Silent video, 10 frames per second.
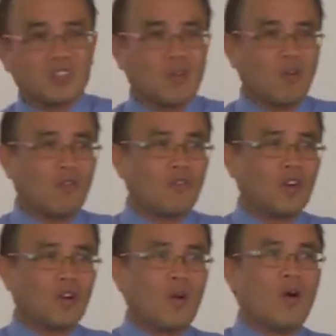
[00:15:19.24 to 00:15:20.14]

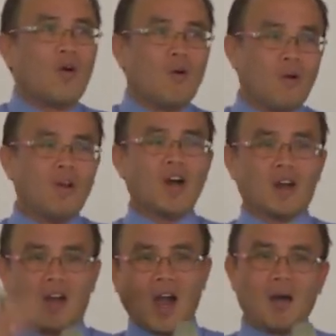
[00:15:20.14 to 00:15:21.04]
turnover, all
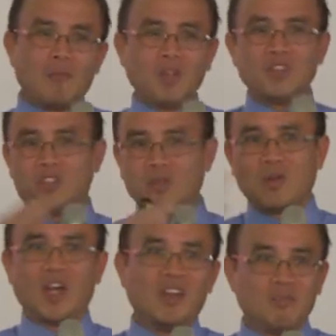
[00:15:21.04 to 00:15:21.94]
are common
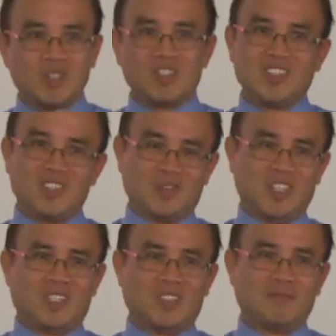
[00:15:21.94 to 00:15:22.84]
to any business
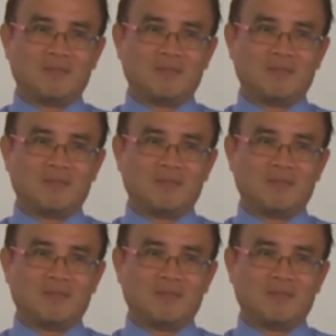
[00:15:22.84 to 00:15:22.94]
units.